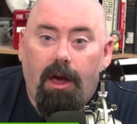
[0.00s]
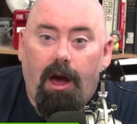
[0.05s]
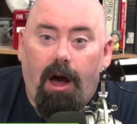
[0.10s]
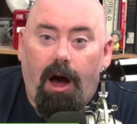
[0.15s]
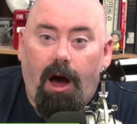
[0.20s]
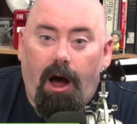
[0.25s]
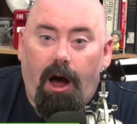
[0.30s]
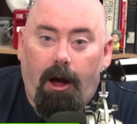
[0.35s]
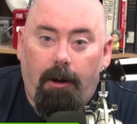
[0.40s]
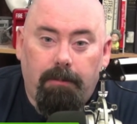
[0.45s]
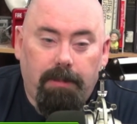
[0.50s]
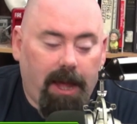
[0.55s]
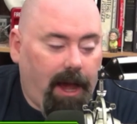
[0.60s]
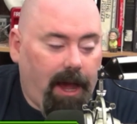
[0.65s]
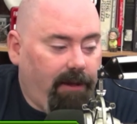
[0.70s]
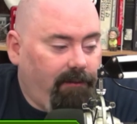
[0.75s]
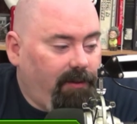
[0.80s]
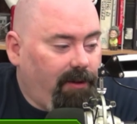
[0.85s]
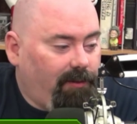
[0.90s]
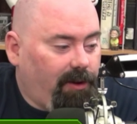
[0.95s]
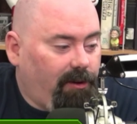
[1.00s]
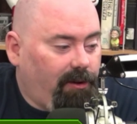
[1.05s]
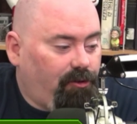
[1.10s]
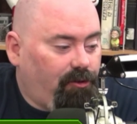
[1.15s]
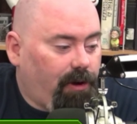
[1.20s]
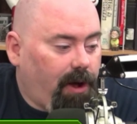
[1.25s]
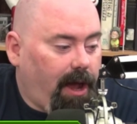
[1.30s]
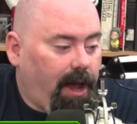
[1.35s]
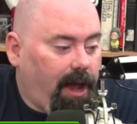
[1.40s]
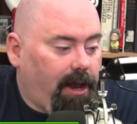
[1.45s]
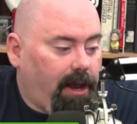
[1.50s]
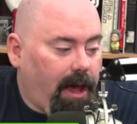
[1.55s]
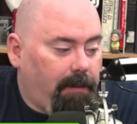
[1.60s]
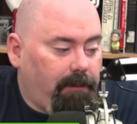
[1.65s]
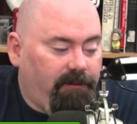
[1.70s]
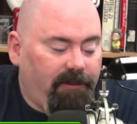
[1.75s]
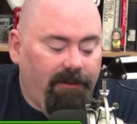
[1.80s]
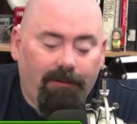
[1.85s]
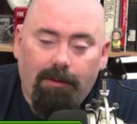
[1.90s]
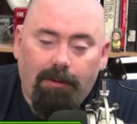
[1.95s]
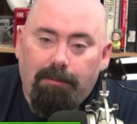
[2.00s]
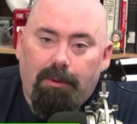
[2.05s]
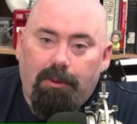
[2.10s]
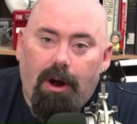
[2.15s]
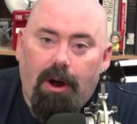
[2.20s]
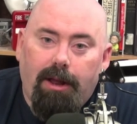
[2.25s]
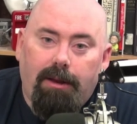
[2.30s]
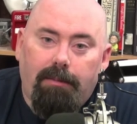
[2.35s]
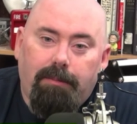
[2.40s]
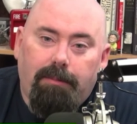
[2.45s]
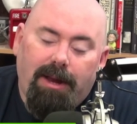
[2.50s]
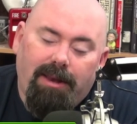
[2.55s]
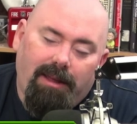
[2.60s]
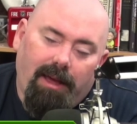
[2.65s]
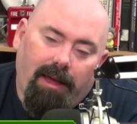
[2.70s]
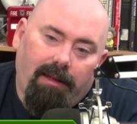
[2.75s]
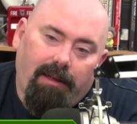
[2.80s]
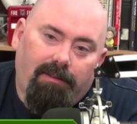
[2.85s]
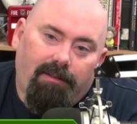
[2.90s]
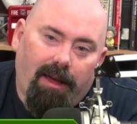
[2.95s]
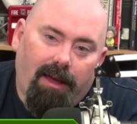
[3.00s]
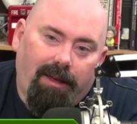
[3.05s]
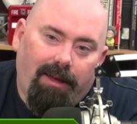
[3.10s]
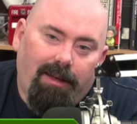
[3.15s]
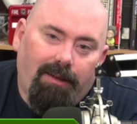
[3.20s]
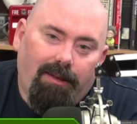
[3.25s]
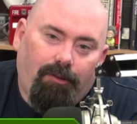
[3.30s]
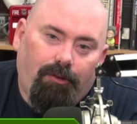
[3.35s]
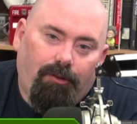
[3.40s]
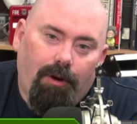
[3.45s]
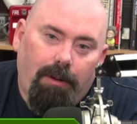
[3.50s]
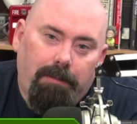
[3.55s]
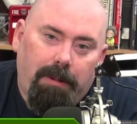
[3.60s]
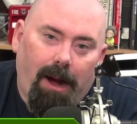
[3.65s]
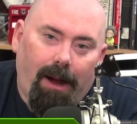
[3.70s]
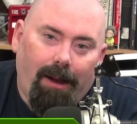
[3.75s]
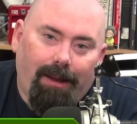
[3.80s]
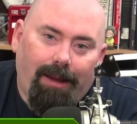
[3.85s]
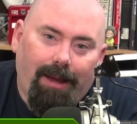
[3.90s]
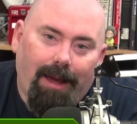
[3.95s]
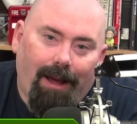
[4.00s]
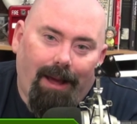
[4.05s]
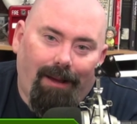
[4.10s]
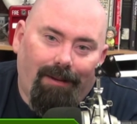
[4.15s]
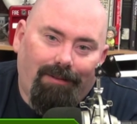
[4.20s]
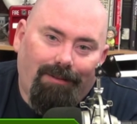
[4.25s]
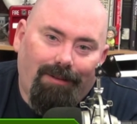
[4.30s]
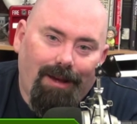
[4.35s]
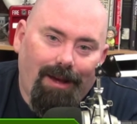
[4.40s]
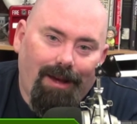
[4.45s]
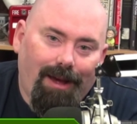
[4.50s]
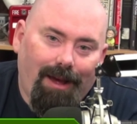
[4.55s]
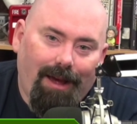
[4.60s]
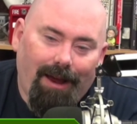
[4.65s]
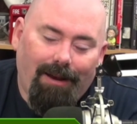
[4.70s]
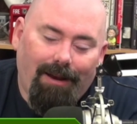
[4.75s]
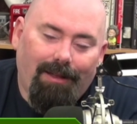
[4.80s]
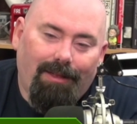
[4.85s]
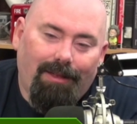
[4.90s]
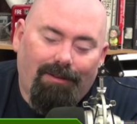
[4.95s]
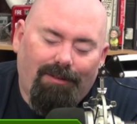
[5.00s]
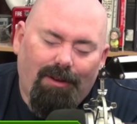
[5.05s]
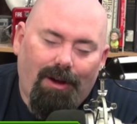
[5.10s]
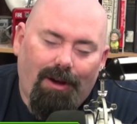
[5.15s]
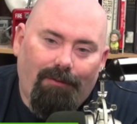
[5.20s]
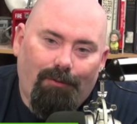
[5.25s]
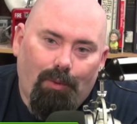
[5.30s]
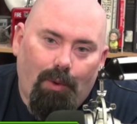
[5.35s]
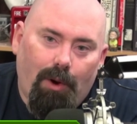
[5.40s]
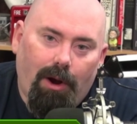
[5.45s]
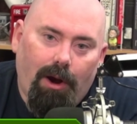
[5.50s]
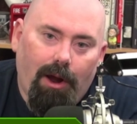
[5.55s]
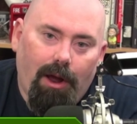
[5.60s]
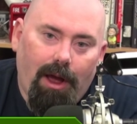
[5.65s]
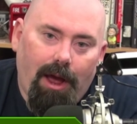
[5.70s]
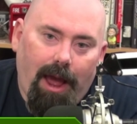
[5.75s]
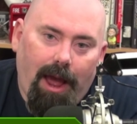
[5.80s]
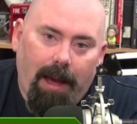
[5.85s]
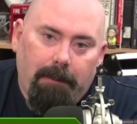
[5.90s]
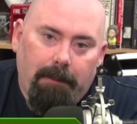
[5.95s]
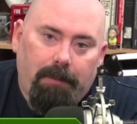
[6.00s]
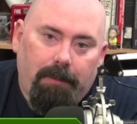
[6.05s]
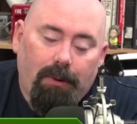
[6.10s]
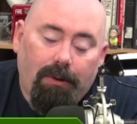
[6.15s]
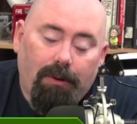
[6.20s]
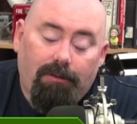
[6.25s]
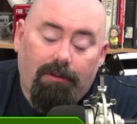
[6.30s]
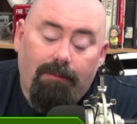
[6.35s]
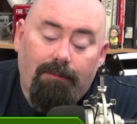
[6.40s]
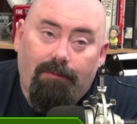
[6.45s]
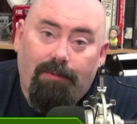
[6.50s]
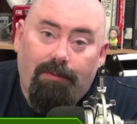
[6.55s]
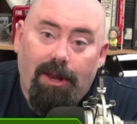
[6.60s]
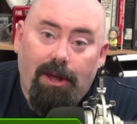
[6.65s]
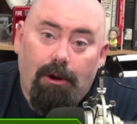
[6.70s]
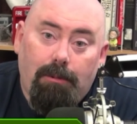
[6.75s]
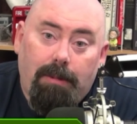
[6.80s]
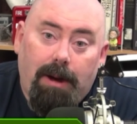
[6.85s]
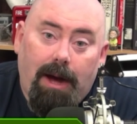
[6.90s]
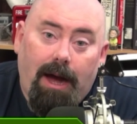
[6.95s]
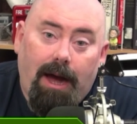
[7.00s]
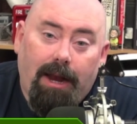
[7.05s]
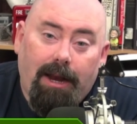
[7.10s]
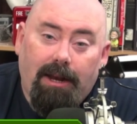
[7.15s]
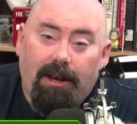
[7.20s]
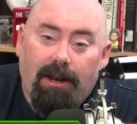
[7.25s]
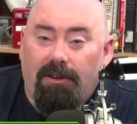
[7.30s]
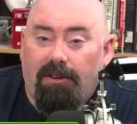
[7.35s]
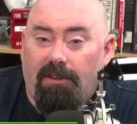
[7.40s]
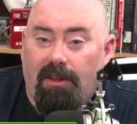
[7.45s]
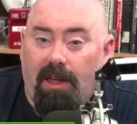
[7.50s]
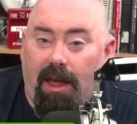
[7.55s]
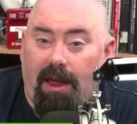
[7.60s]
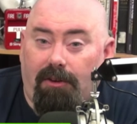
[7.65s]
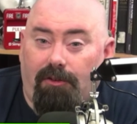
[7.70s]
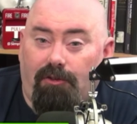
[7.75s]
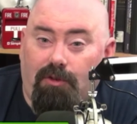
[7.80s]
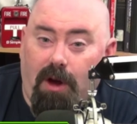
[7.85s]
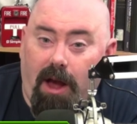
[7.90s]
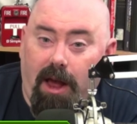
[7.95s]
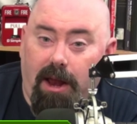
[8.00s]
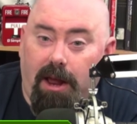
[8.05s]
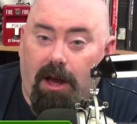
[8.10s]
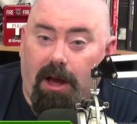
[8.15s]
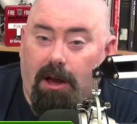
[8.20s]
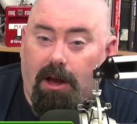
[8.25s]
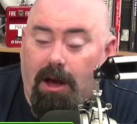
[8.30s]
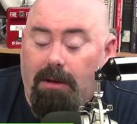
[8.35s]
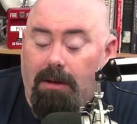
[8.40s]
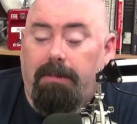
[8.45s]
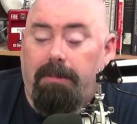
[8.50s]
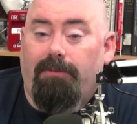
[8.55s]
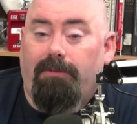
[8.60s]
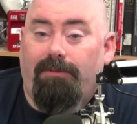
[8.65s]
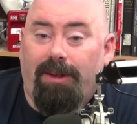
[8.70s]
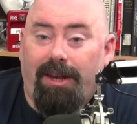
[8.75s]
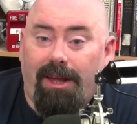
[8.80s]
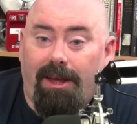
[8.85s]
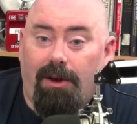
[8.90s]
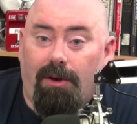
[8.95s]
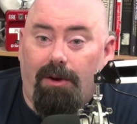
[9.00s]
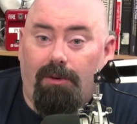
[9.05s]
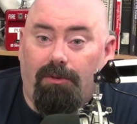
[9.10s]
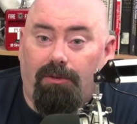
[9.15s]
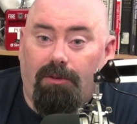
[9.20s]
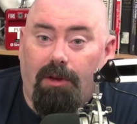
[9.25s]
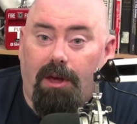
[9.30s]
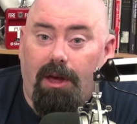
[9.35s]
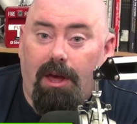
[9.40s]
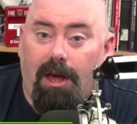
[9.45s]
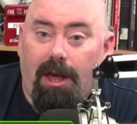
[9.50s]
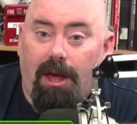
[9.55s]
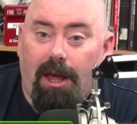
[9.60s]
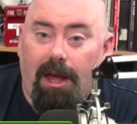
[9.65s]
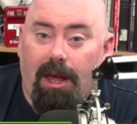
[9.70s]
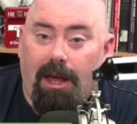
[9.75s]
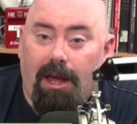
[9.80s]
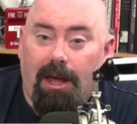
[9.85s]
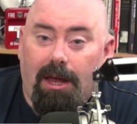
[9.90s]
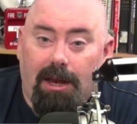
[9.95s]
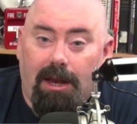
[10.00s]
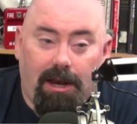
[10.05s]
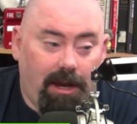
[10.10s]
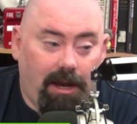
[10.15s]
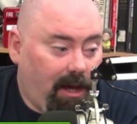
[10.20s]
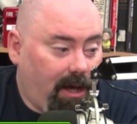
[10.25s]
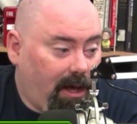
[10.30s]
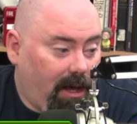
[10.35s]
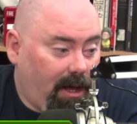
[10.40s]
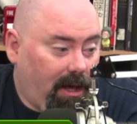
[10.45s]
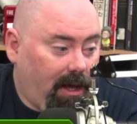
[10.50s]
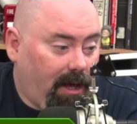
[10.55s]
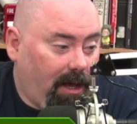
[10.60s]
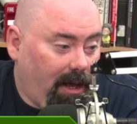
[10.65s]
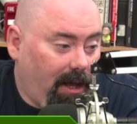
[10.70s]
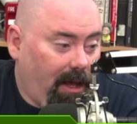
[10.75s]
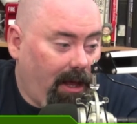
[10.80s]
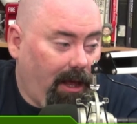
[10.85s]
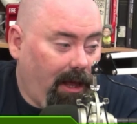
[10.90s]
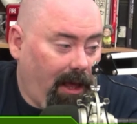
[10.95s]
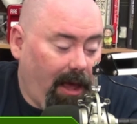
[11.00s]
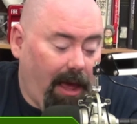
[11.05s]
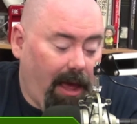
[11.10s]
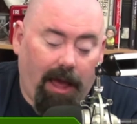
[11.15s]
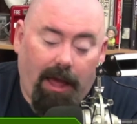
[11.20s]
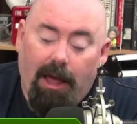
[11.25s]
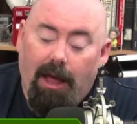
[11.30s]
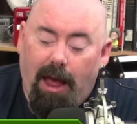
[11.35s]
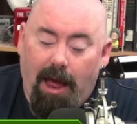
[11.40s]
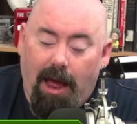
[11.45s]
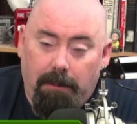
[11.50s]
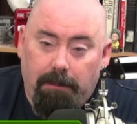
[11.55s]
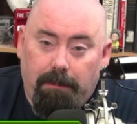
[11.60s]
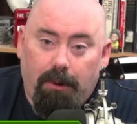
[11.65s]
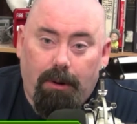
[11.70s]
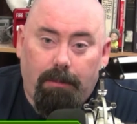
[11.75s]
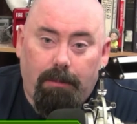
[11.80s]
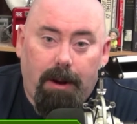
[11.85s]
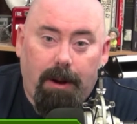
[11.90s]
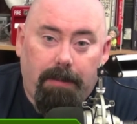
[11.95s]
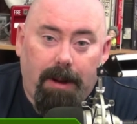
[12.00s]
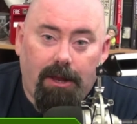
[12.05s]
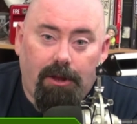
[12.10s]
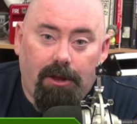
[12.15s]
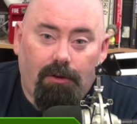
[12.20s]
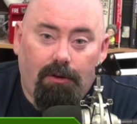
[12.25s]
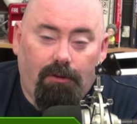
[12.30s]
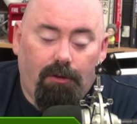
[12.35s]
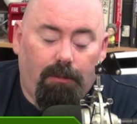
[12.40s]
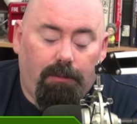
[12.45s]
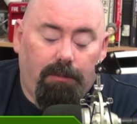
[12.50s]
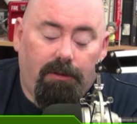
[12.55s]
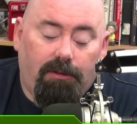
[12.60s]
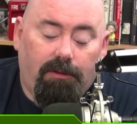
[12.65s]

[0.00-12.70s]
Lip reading: I've even brought in my Day in Tech History podcast into this software and put some video behind it, and tried a couple videos and put them up on YouTube to